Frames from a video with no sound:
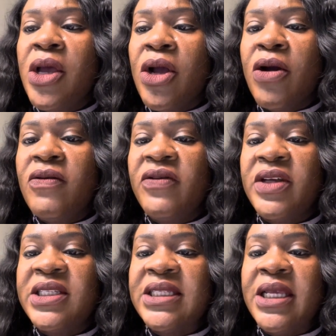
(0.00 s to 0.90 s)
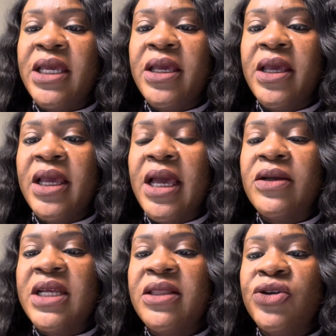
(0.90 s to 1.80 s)
Conversely,
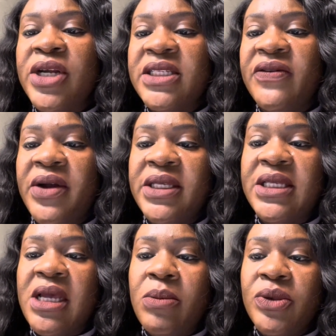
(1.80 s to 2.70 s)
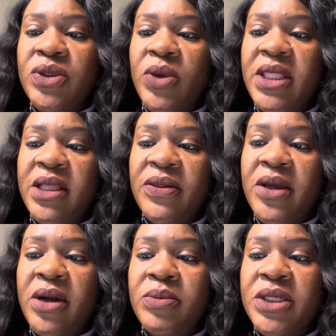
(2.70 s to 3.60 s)
countertransference happens when the
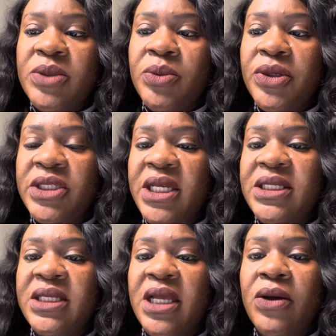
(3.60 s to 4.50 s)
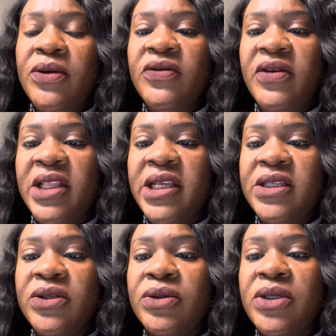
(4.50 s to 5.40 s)
therapist projects their own
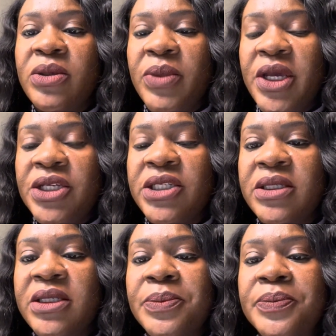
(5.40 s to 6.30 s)
feelings onto the patient.